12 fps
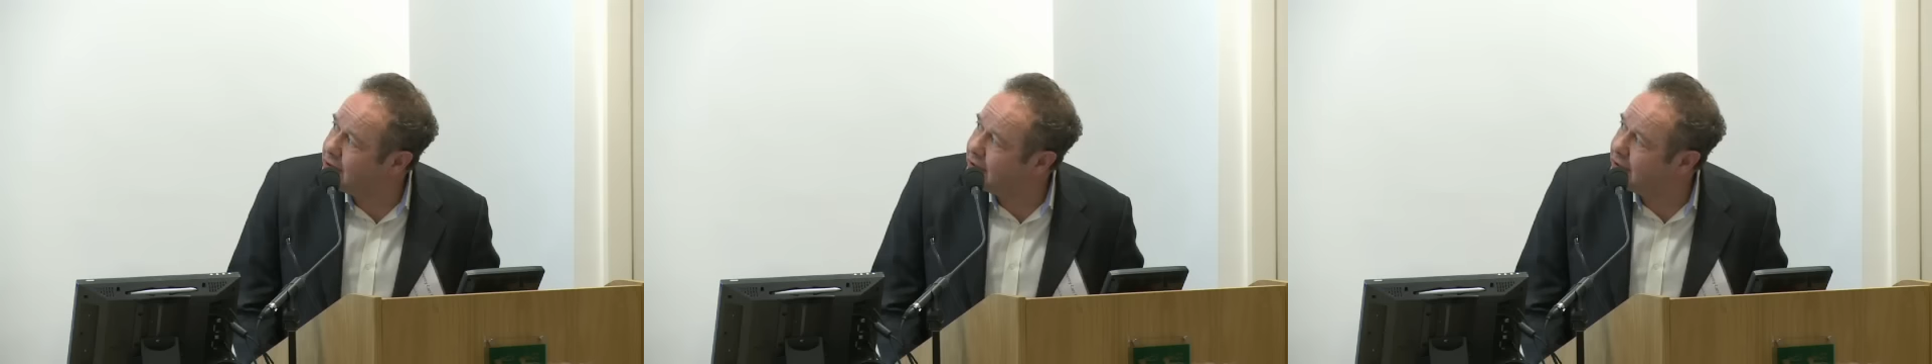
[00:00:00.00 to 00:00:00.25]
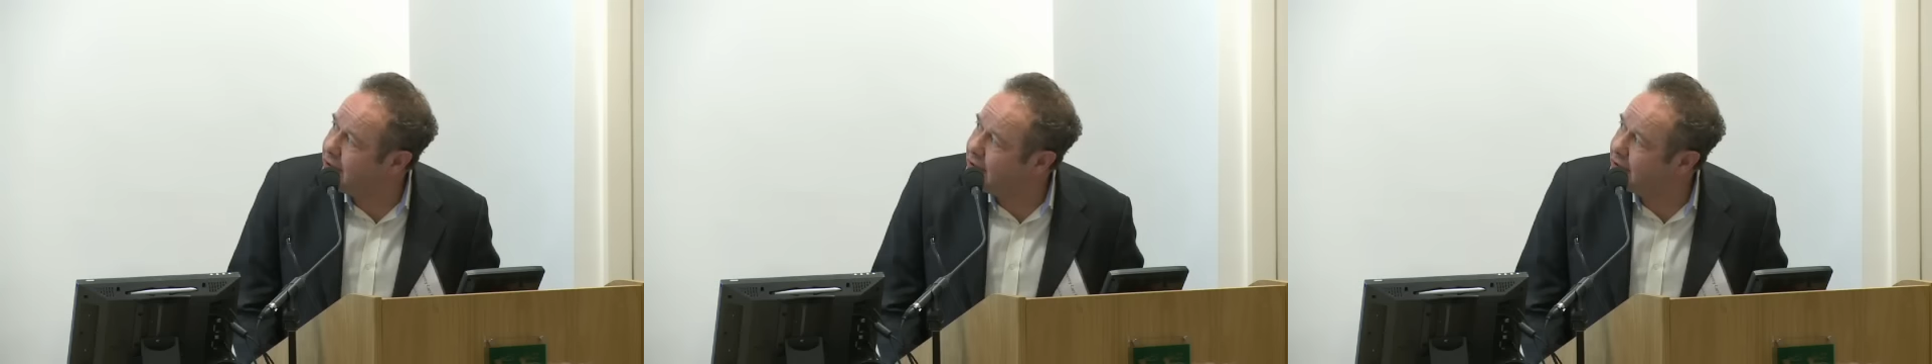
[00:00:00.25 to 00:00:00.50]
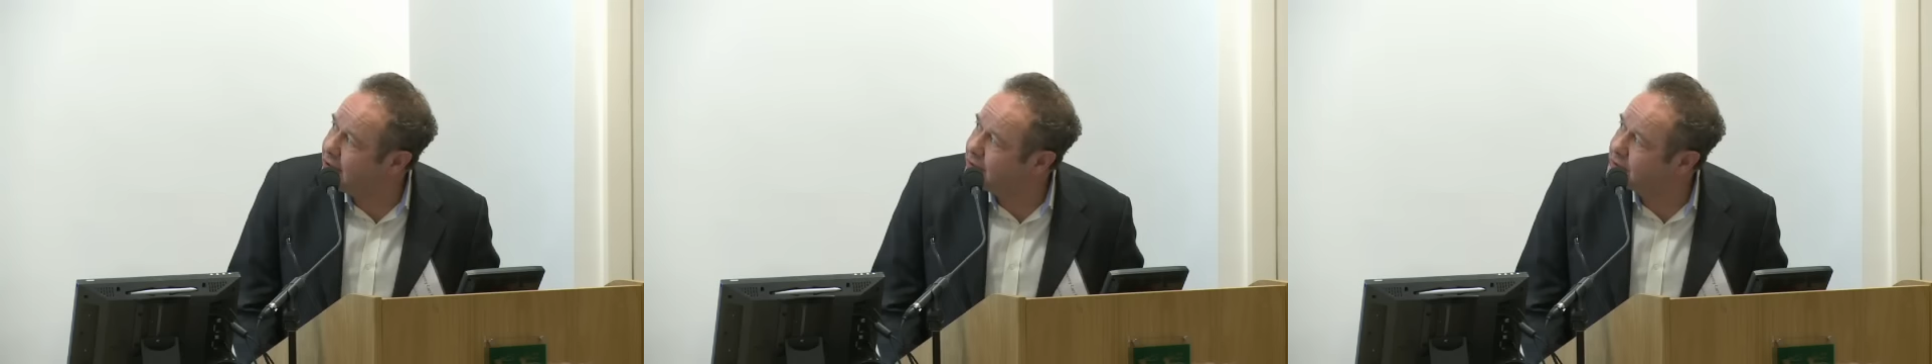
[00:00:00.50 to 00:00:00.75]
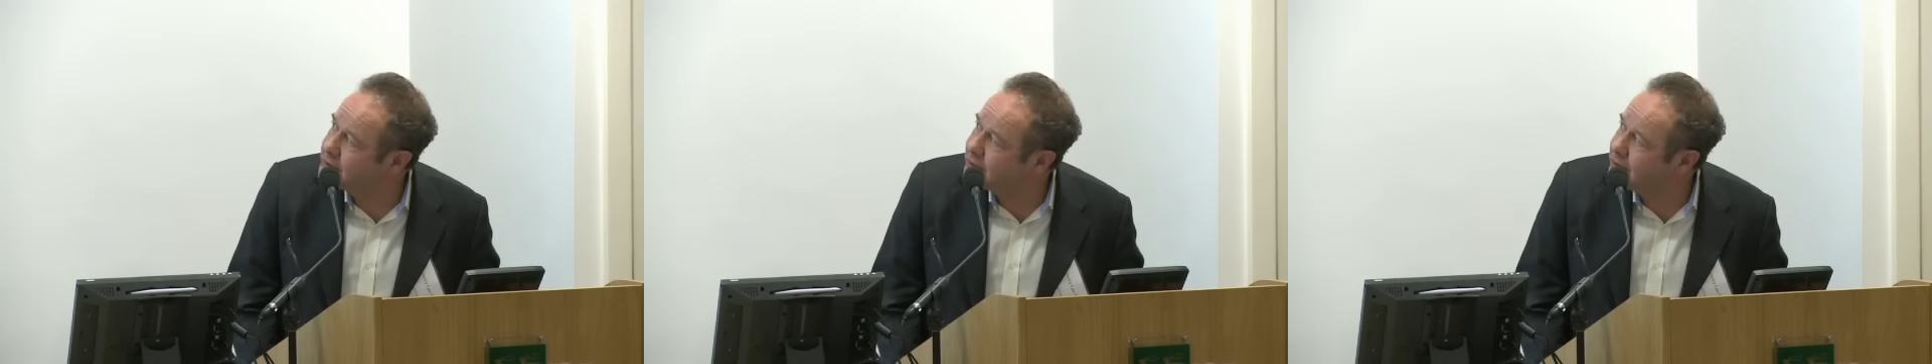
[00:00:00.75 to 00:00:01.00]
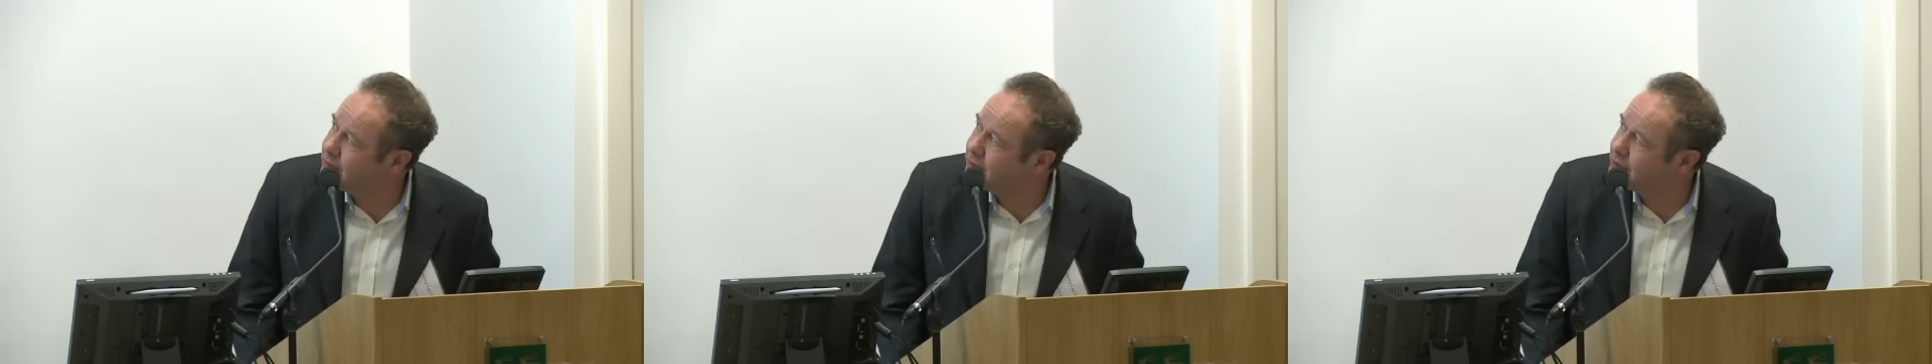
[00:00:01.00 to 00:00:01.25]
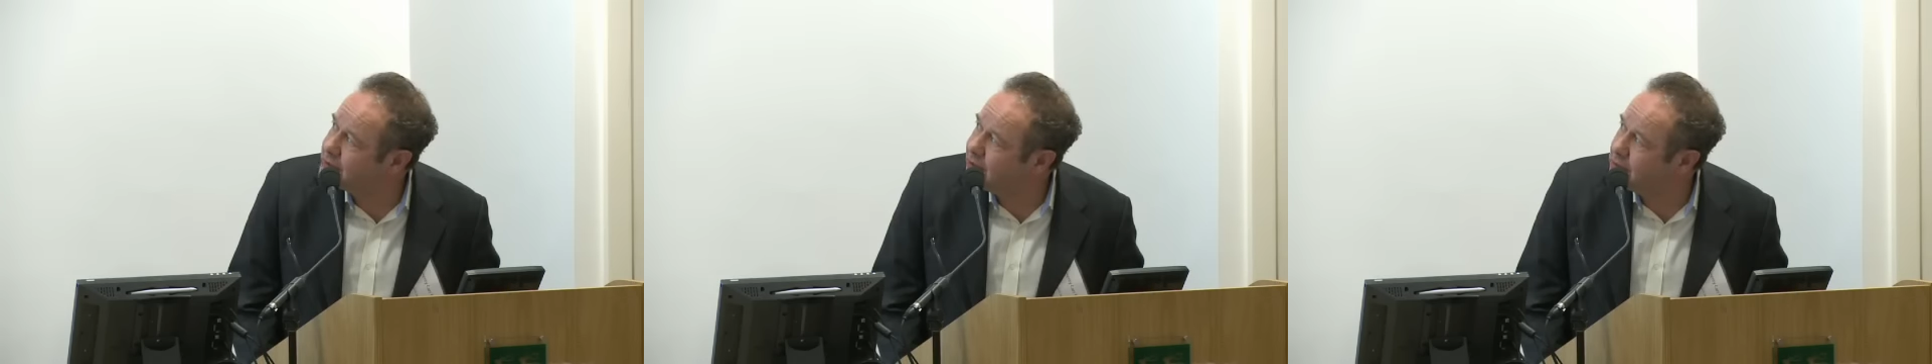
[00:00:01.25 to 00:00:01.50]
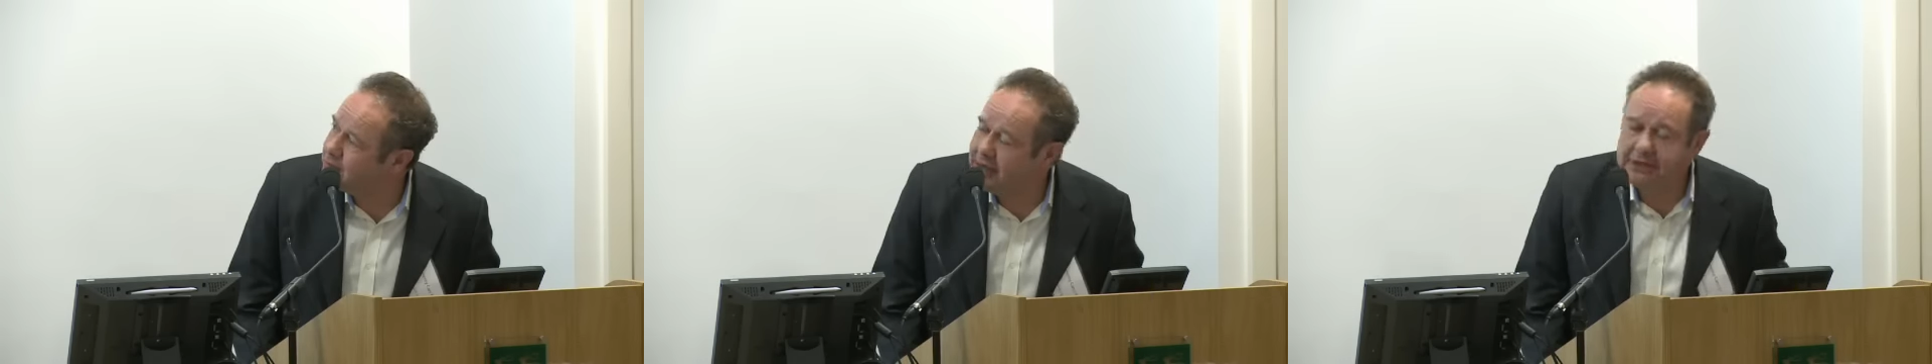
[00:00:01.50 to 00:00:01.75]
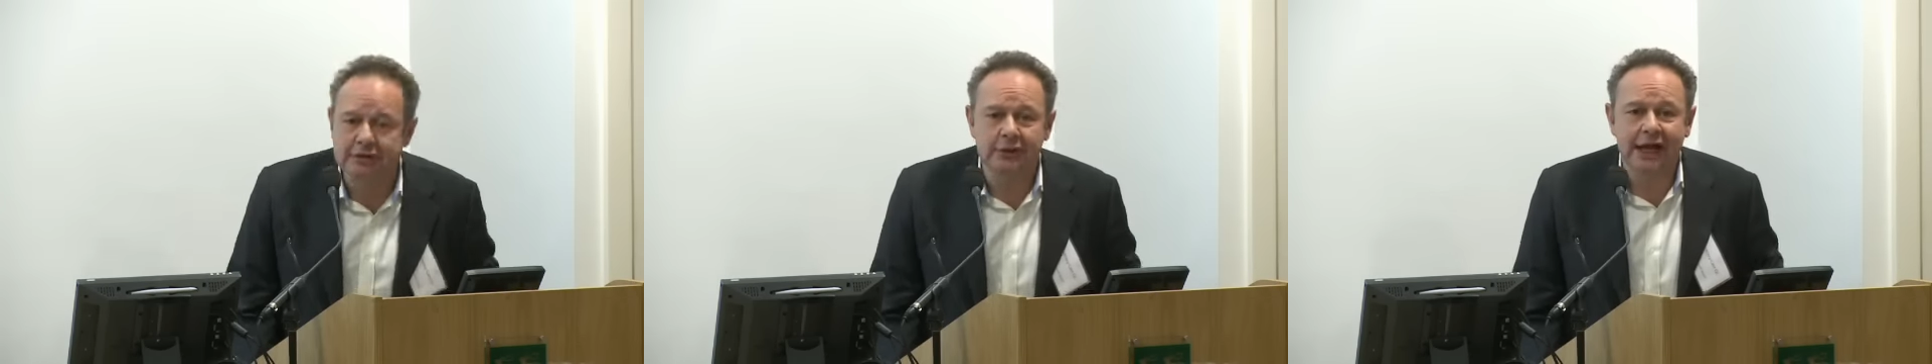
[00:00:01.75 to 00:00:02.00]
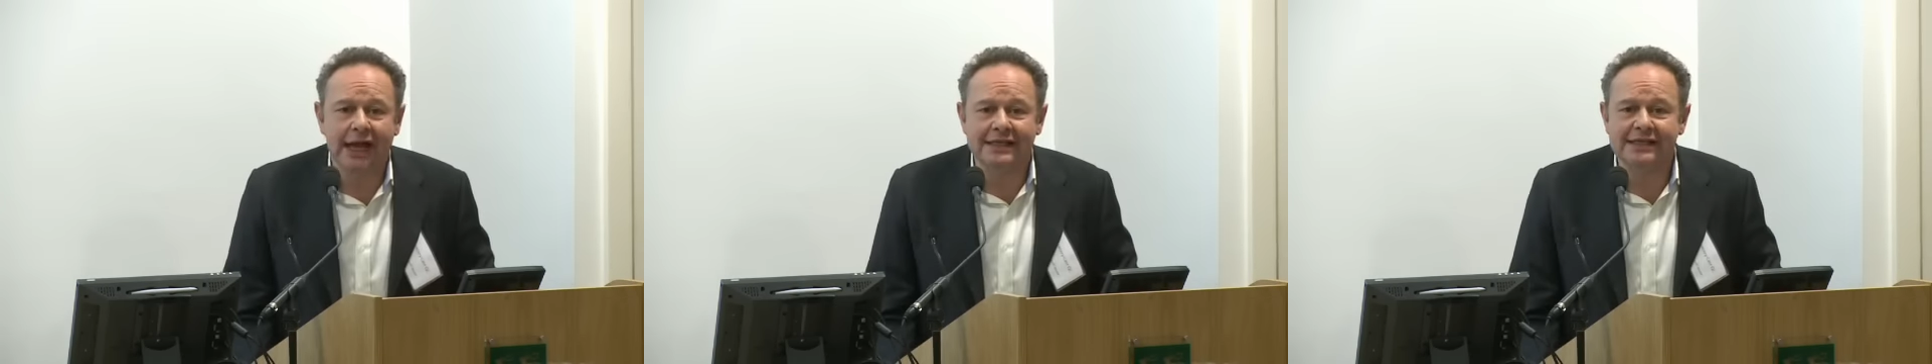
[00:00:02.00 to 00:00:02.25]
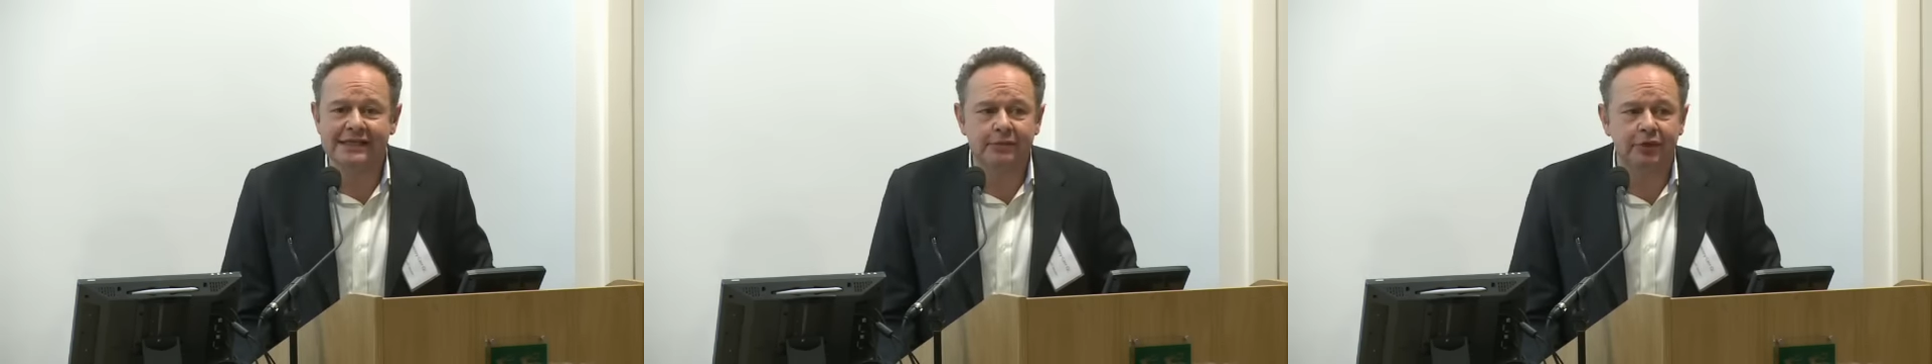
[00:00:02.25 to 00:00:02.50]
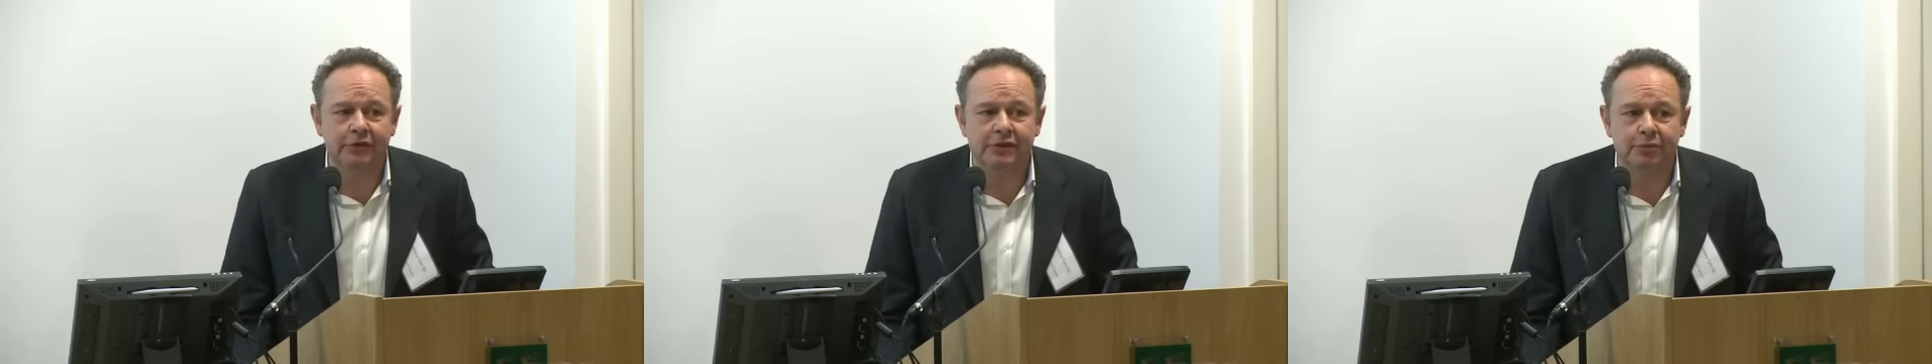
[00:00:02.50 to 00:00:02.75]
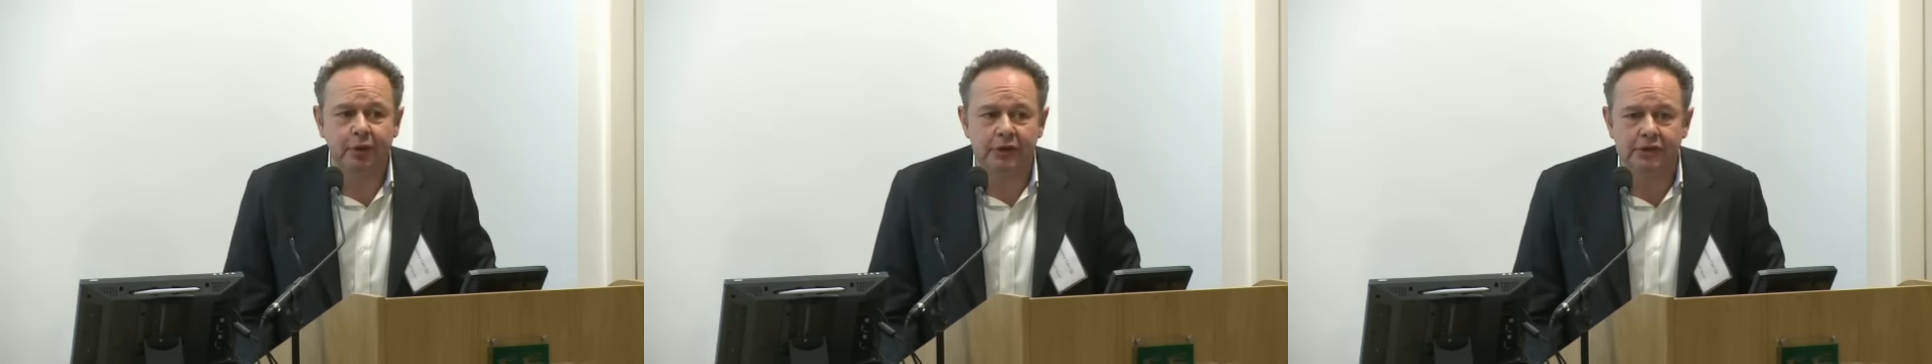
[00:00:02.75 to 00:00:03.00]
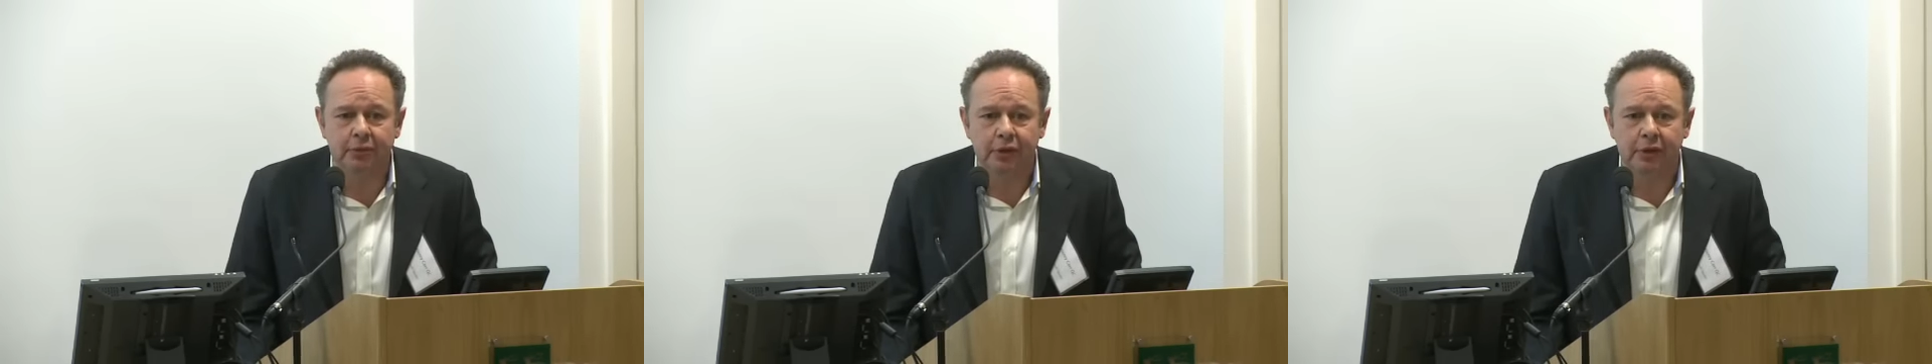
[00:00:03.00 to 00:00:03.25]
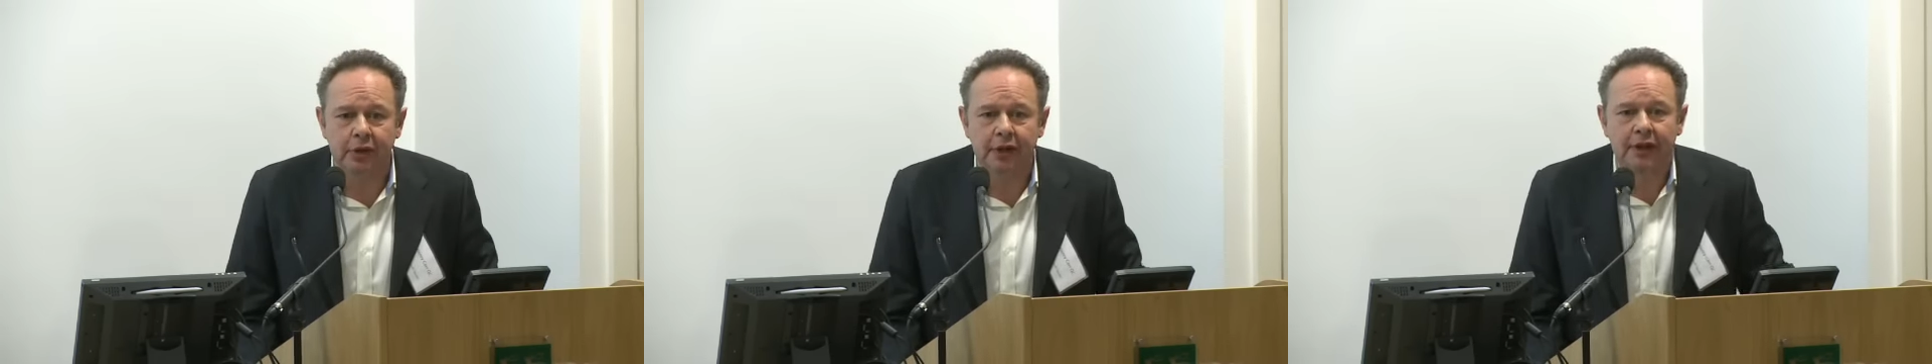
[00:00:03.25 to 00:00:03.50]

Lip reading: and here they are side by side, made to look as similar as possible.